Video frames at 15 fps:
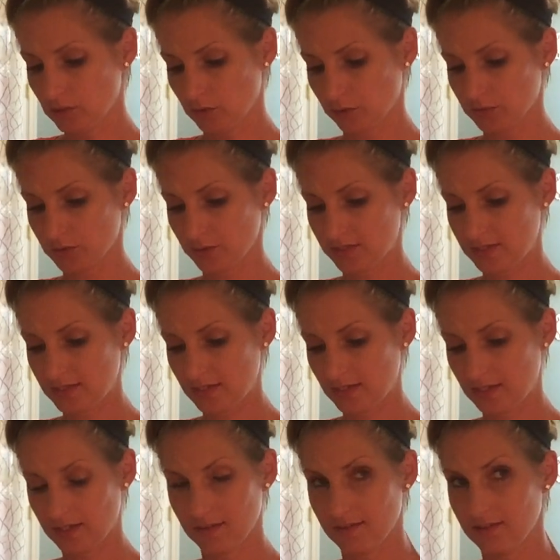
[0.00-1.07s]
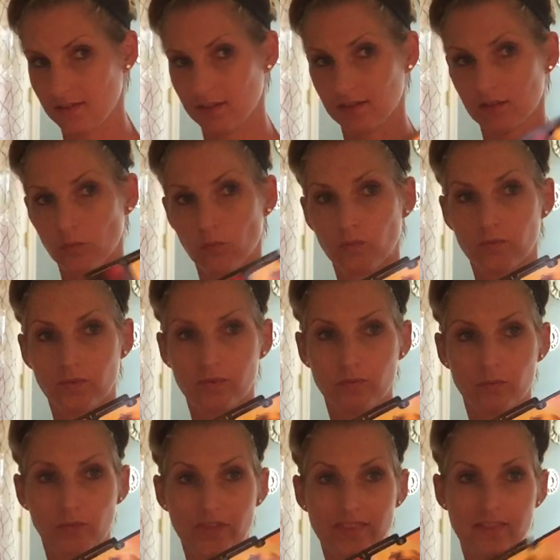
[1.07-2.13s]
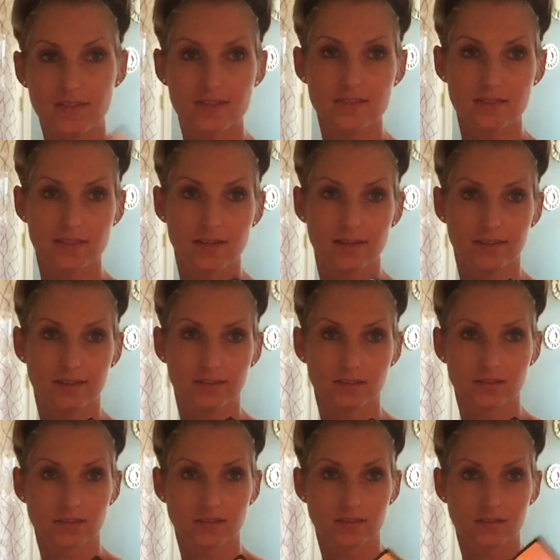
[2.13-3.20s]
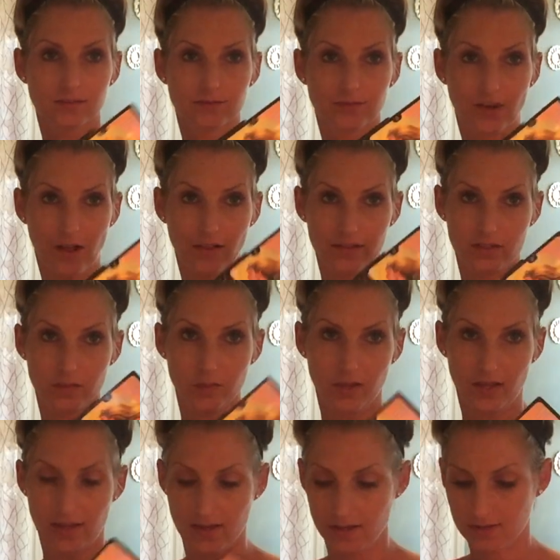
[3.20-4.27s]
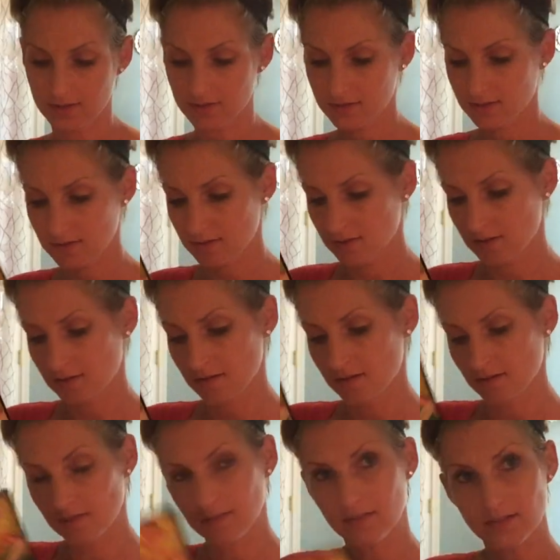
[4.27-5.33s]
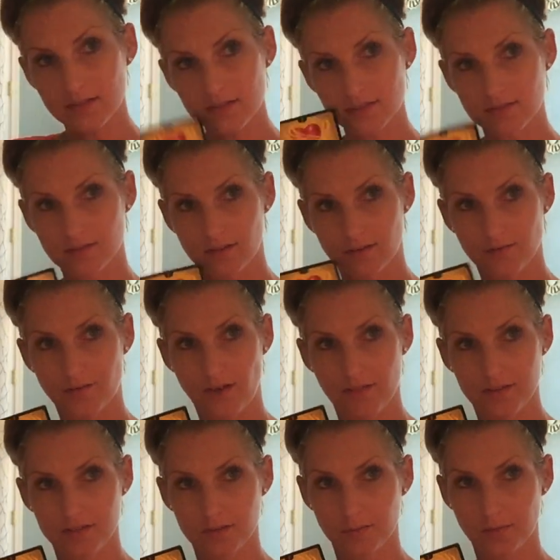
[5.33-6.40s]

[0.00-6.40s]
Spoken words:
So when these these fall into place, this is going to fall into